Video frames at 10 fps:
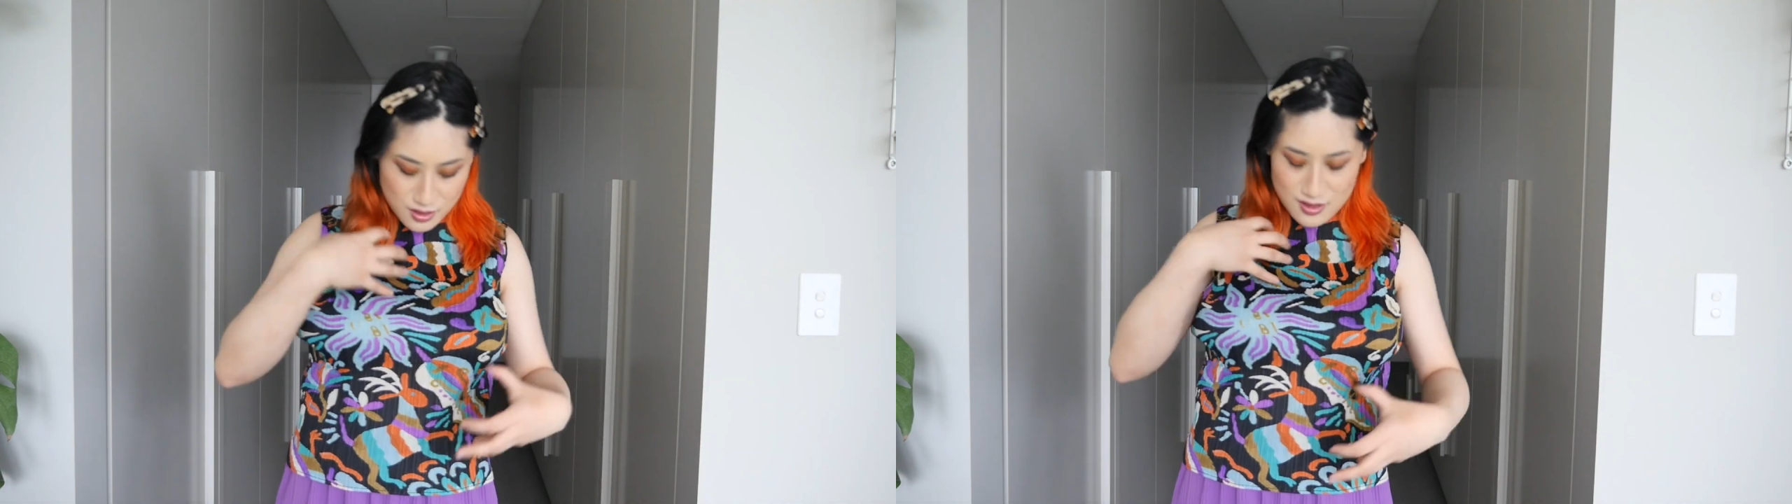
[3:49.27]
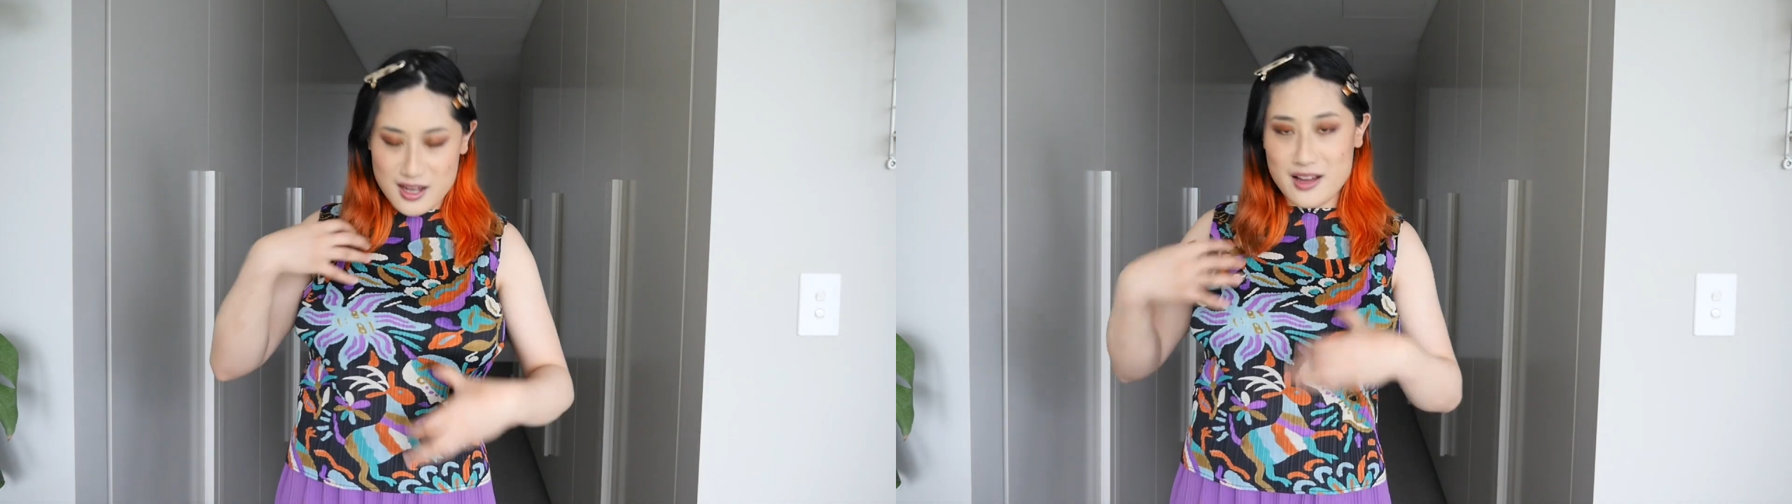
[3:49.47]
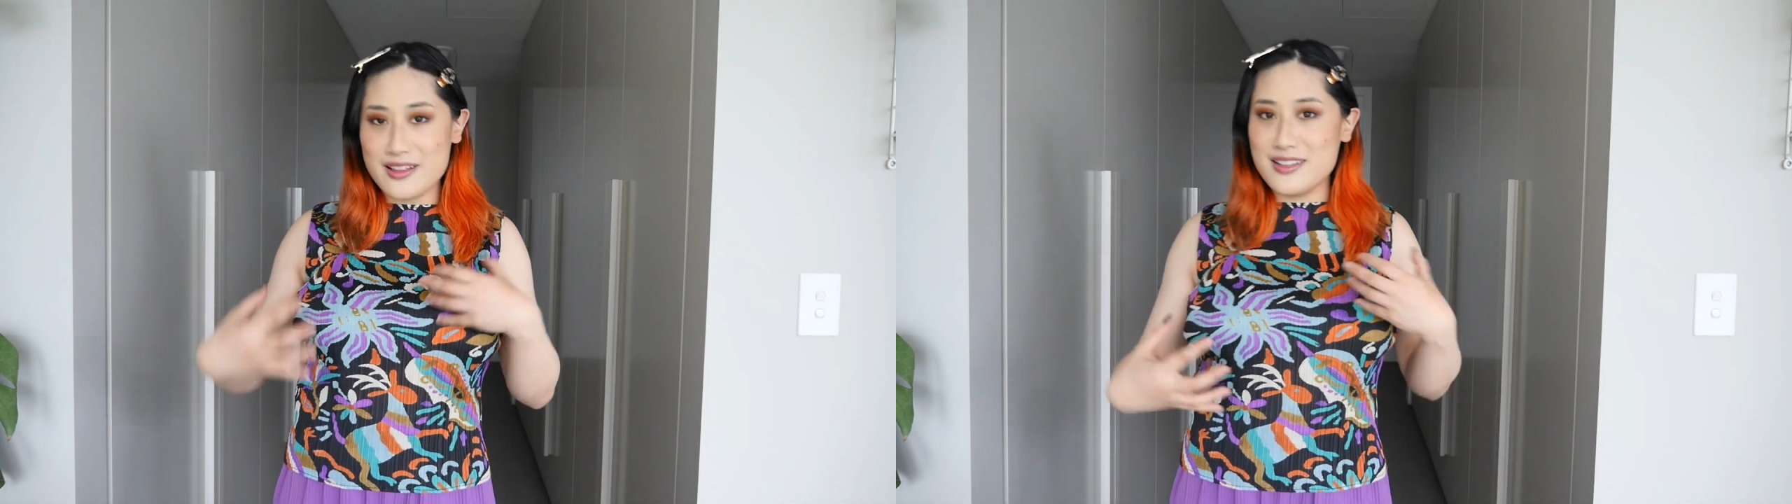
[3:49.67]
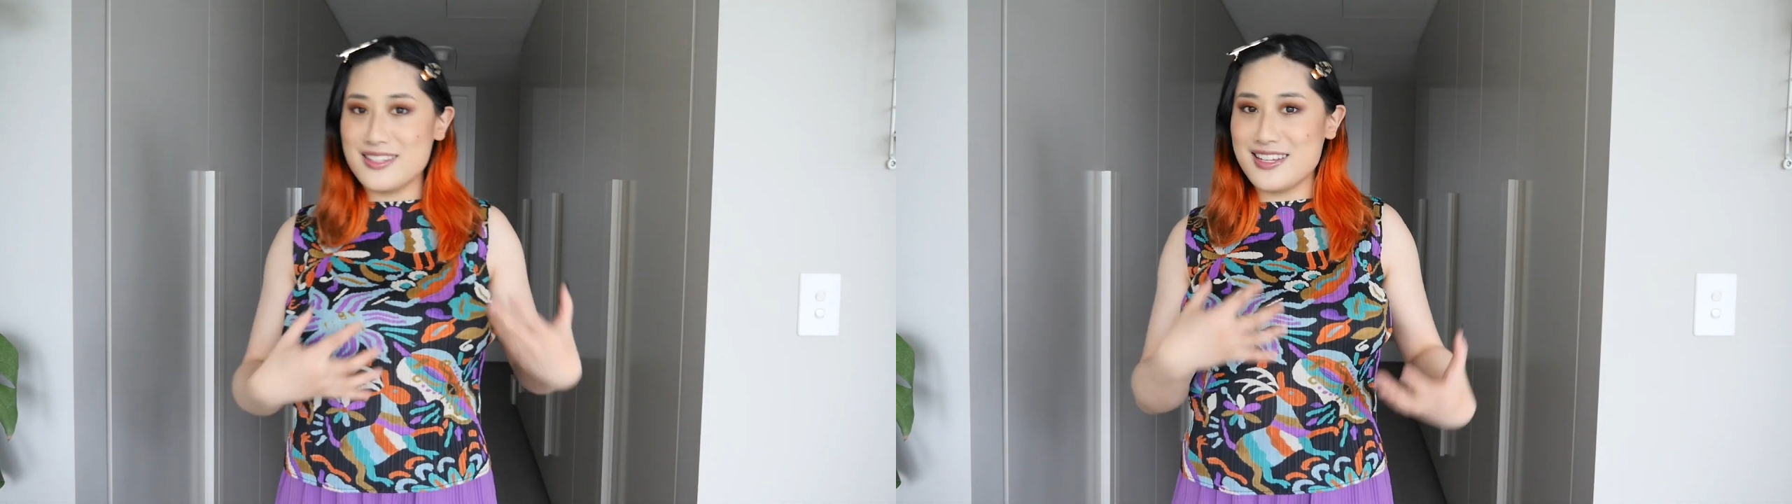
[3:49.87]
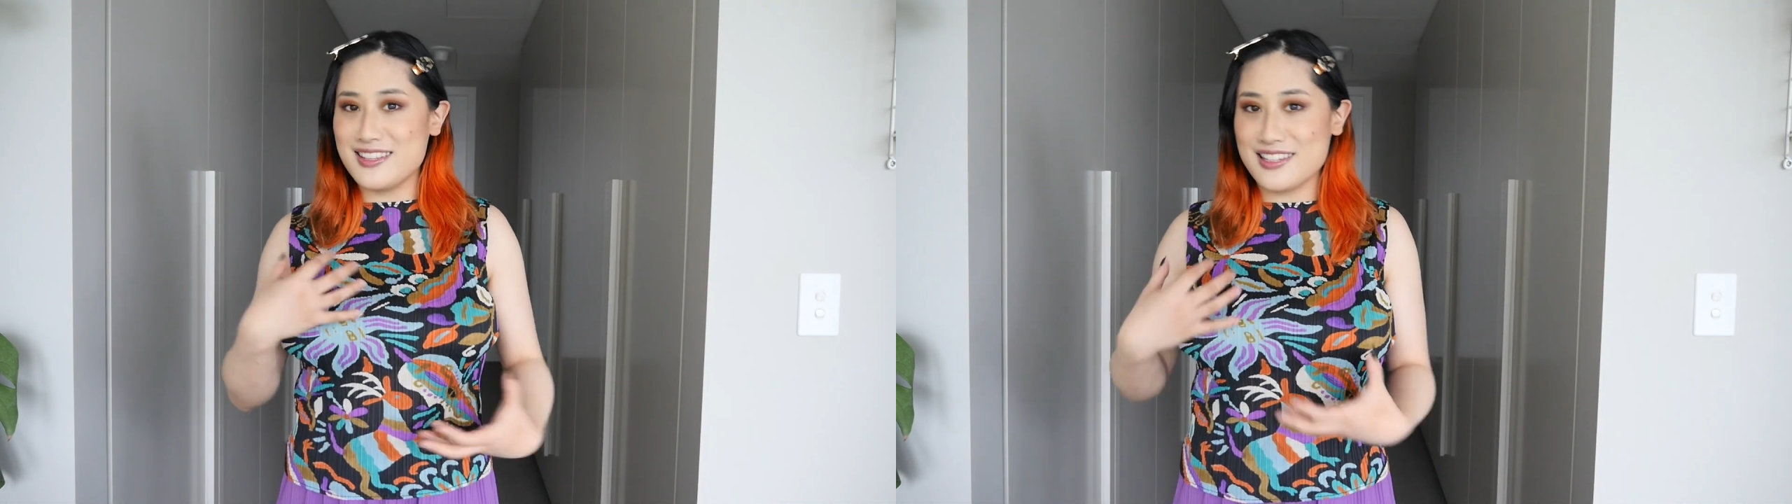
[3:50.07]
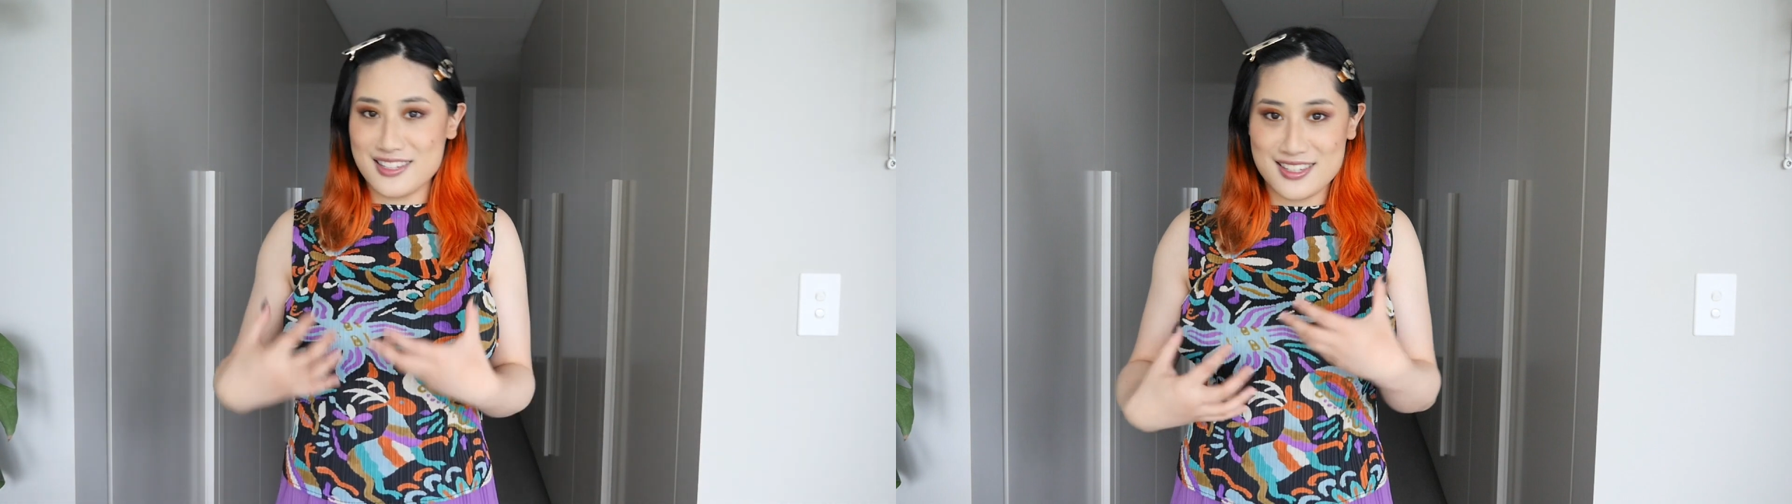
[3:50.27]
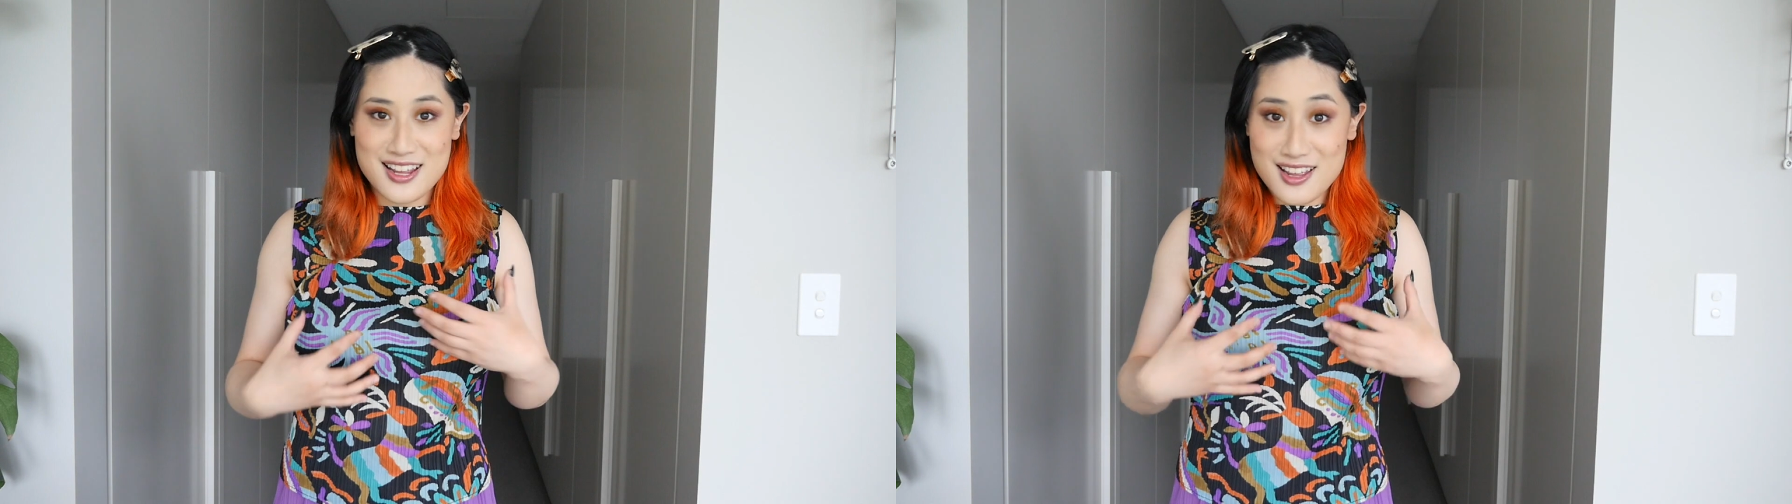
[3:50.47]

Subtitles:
to the colors in this,